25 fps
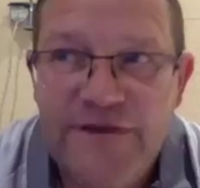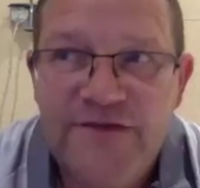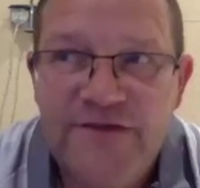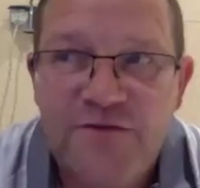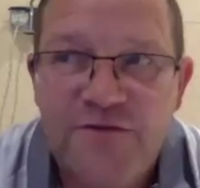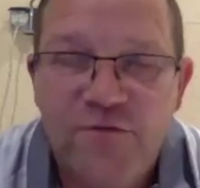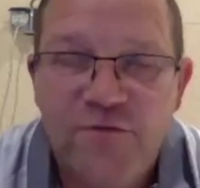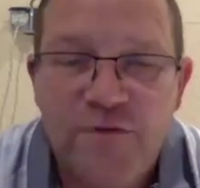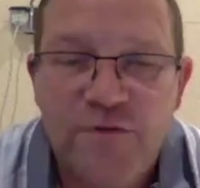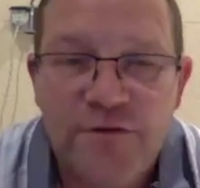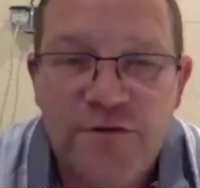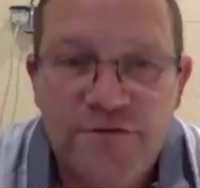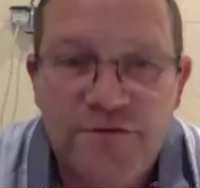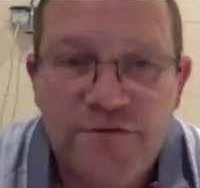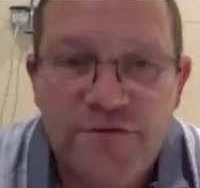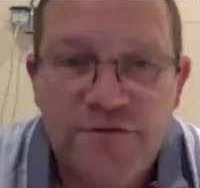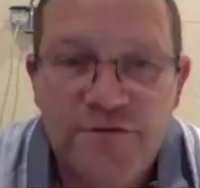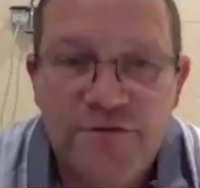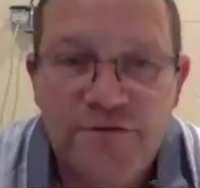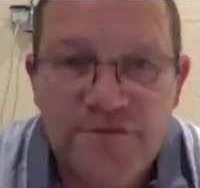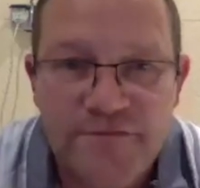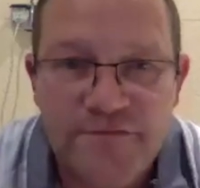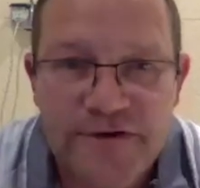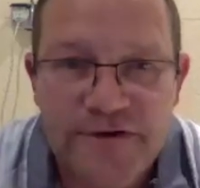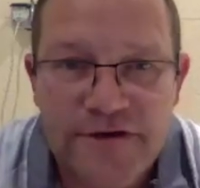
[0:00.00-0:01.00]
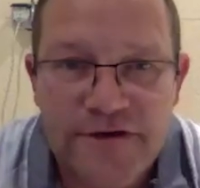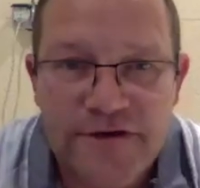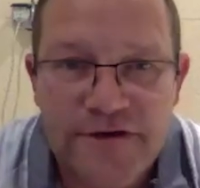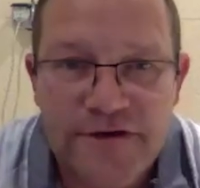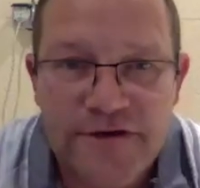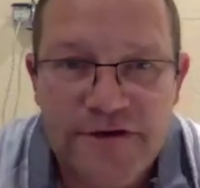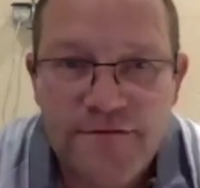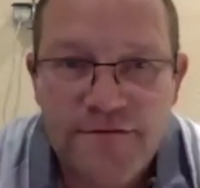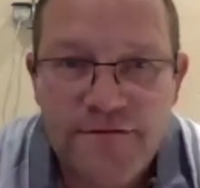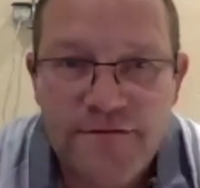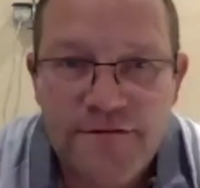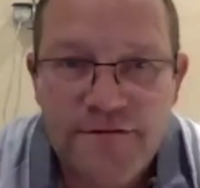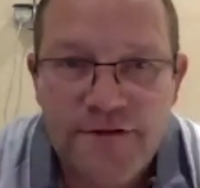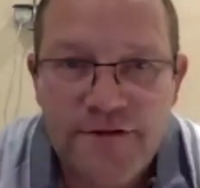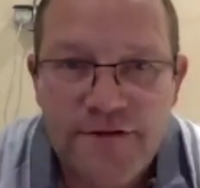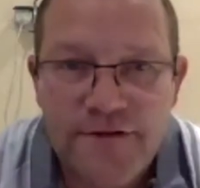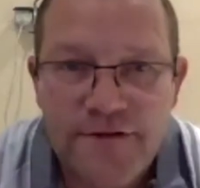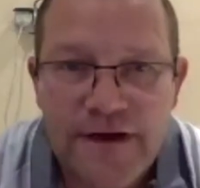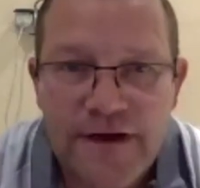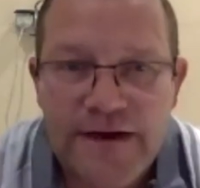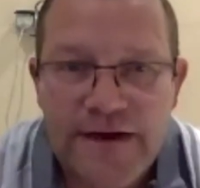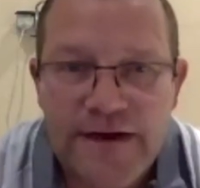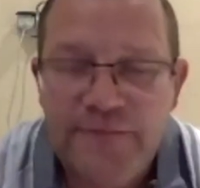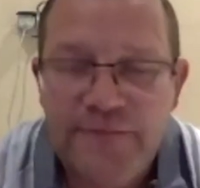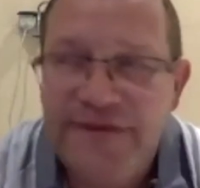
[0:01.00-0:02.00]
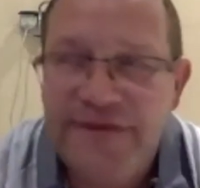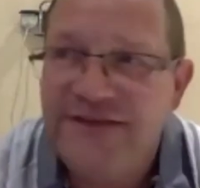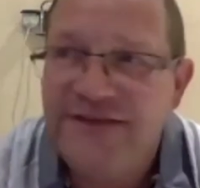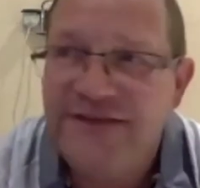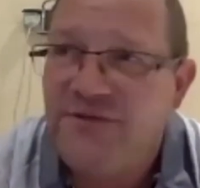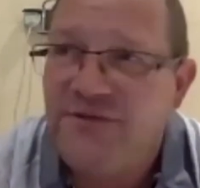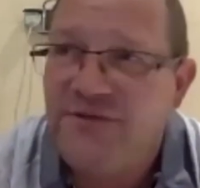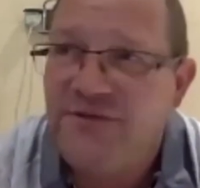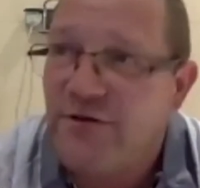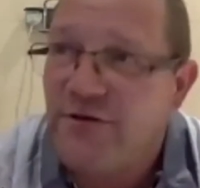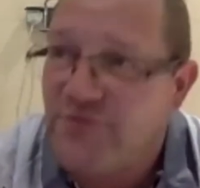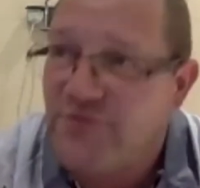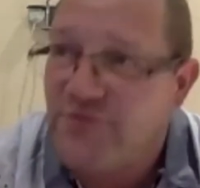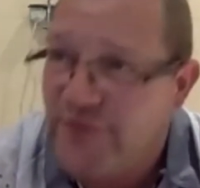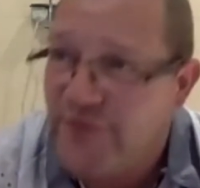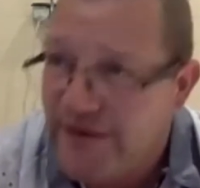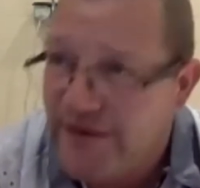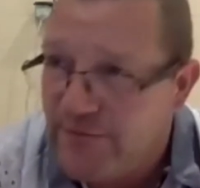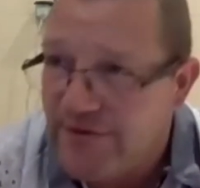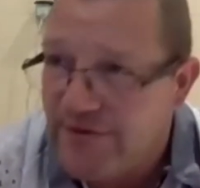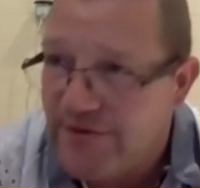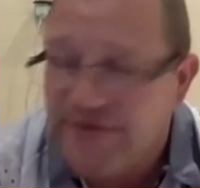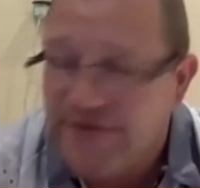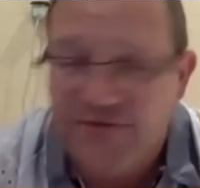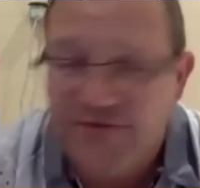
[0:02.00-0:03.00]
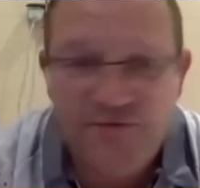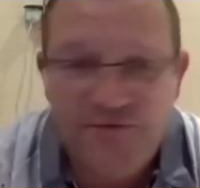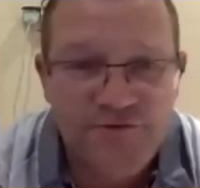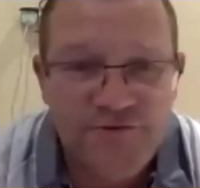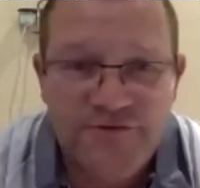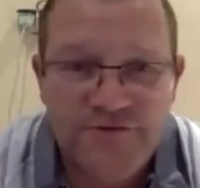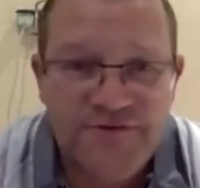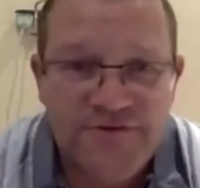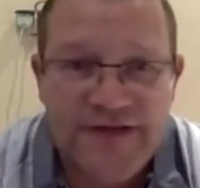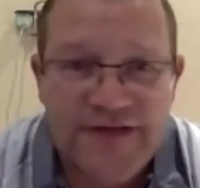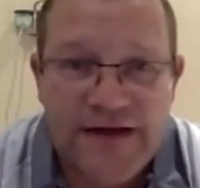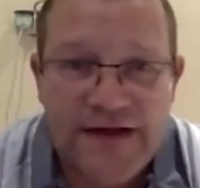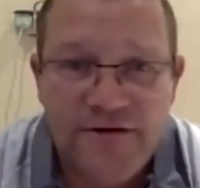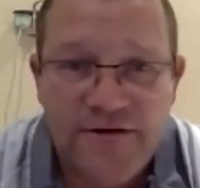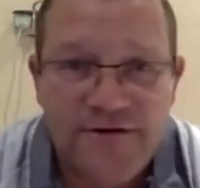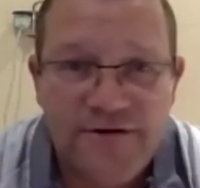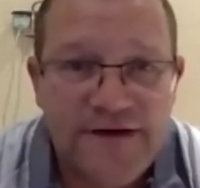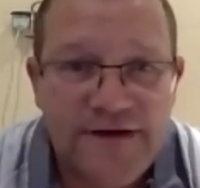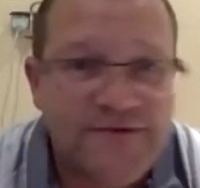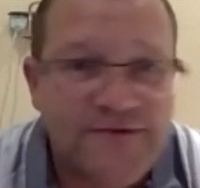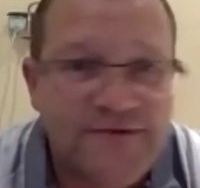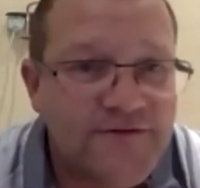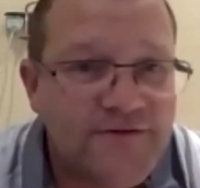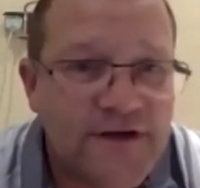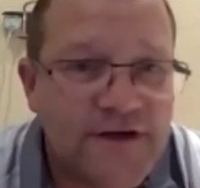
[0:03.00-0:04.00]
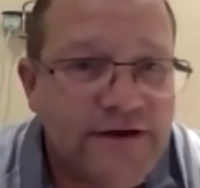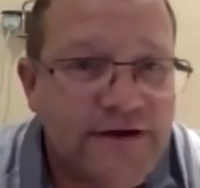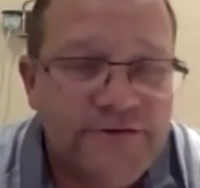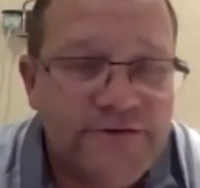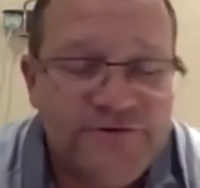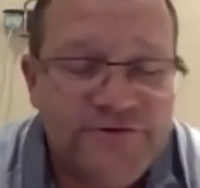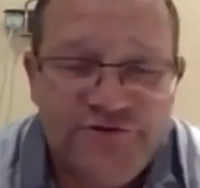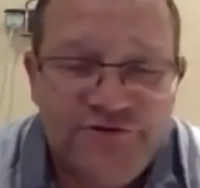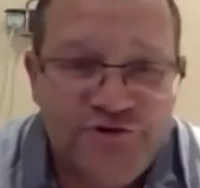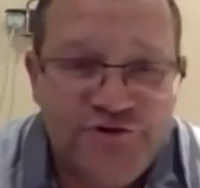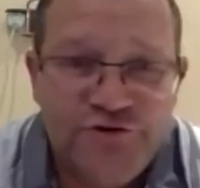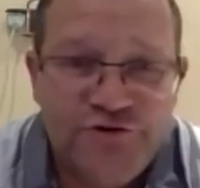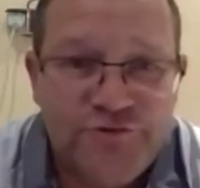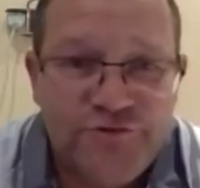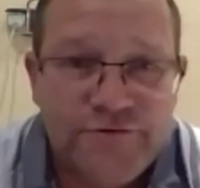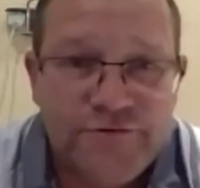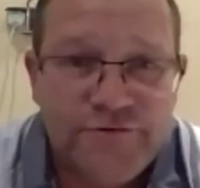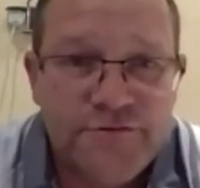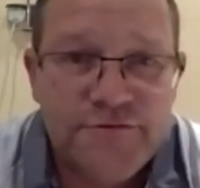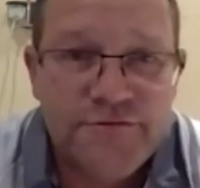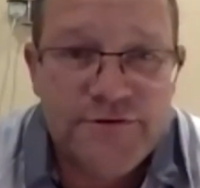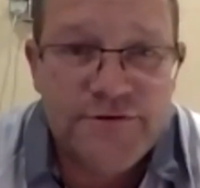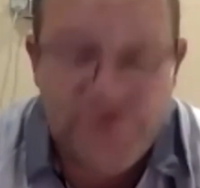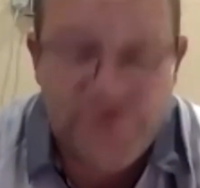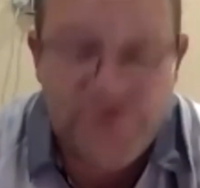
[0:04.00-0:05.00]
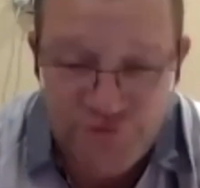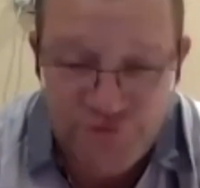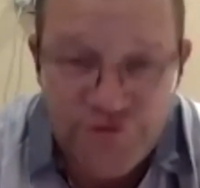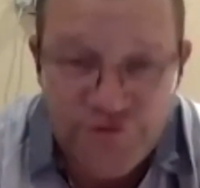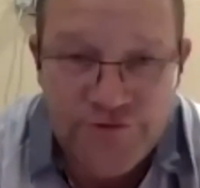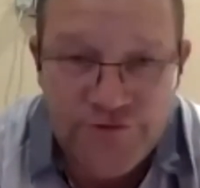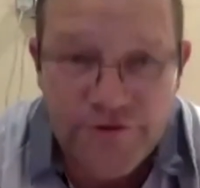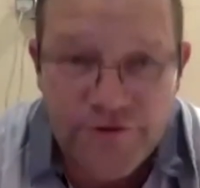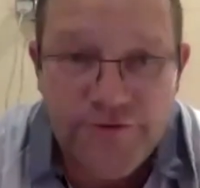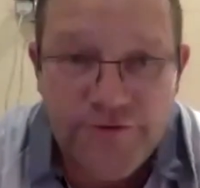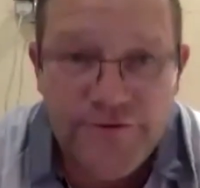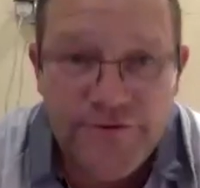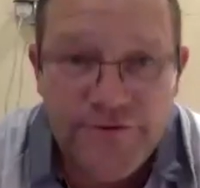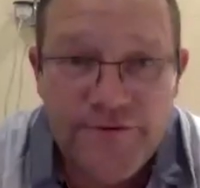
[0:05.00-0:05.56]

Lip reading: the world to me. And it means the world to anyone that should stand on that stage. It should do.